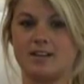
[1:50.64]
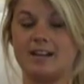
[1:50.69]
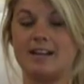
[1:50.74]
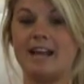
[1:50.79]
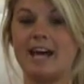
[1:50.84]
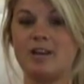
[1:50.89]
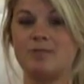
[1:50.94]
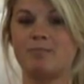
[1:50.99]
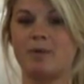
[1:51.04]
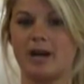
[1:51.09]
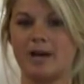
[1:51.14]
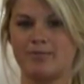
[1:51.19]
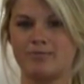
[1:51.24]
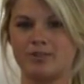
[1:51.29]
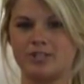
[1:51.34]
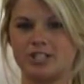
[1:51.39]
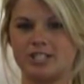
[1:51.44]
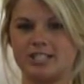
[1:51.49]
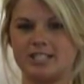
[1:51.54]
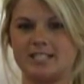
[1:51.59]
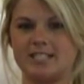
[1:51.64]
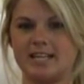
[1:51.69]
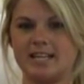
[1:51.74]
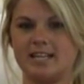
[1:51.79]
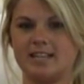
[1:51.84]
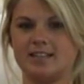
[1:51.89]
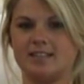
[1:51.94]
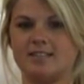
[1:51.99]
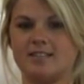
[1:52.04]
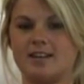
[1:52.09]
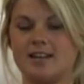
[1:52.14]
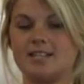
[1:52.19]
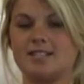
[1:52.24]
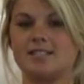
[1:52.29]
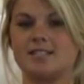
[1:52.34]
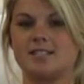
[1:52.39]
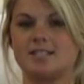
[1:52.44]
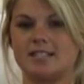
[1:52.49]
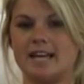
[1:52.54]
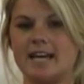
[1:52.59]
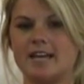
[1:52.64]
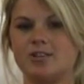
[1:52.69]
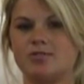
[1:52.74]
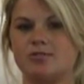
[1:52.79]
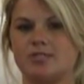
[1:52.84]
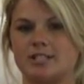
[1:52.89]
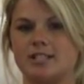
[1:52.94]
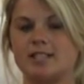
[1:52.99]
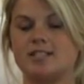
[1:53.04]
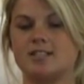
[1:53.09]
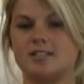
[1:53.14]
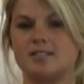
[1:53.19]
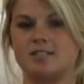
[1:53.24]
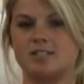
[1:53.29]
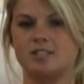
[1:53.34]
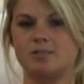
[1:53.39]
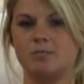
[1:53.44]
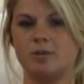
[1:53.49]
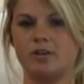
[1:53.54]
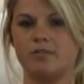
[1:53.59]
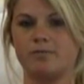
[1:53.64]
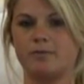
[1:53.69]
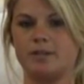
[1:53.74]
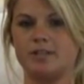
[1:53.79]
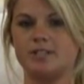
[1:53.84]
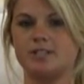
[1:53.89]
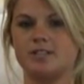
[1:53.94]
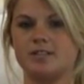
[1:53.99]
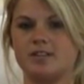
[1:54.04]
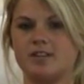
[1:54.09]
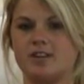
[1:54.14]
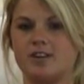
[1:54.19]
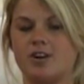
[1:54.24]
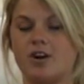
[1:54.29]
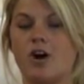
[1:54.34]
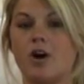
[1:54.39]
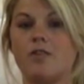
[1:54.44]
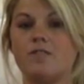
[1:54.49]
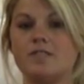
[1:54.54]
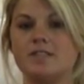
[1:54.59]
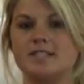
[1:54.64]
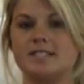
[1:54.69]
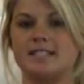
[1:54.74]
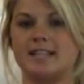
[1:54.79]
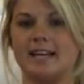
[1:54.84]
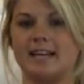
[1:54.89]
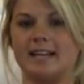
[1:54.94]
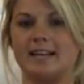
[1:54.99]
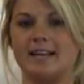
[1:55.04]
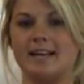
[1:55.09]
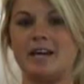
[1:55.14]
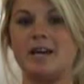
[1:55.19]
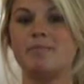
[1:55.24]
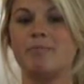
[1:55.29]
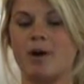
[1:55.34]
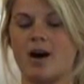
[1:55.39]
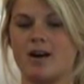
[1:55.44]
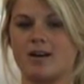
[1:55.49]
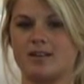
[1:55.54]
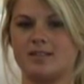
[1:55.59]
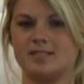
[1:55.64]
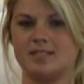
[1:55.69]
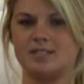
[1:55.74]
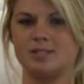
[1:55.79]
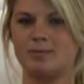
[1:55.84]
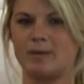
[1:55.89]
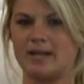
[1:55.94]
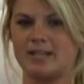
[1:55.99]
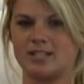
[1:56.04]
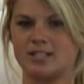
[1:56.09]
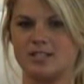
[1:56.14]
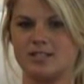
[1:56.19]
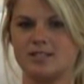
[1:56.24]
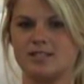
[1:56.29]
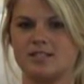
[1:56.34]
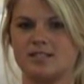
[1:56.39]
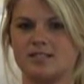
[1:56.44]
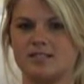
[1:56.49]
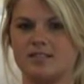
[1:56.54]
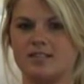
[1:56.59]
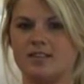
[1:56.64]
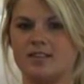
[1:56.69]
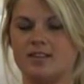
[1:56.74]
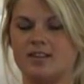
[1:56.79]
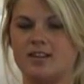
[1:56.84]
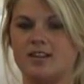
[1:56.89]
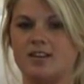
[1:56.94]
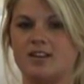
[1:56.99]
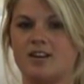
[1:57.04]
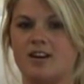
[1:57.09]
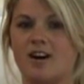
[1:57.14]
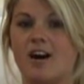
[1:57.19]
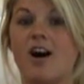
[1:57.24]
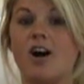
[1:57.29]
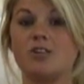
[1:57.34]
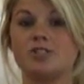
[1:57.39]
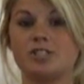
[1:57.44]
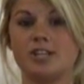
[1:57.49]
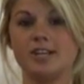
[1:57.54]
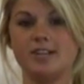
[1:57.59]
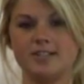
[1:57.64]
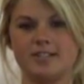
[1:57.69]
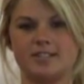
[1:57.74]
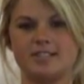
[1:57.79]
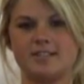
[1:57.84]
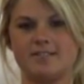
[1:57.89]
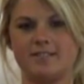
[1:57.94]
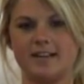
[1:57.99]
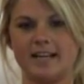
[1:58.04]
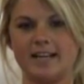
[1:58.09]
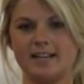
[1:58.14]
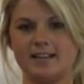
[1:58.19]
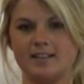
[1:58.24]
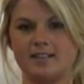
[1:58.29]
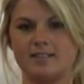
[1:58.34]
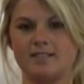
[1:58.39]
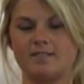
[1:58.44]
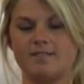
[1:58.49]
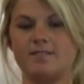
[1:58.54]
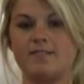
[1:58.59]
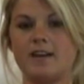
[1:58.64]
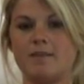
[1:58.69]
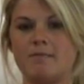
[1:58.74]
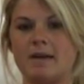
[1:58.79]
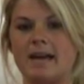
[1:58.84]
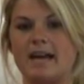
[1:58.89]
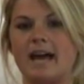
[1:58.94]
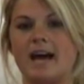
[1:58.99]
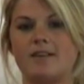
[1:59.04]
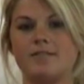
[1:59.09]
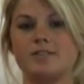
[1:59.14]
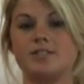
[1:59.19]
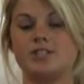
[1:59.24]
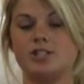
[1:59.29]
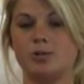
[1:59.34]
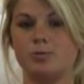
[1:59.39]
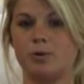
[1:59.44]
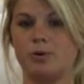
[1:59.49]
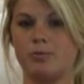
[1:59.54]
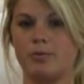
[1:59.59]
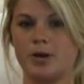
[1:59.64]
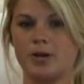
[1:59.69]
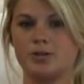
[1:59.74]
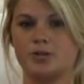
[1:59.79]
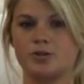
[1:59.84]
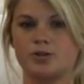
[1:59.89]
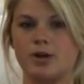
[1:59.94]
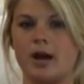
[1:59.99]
Lead pipe rigidity is sustained resistance to movement, often seen in Parkinson's patients. Alternatively, they may have a superimposed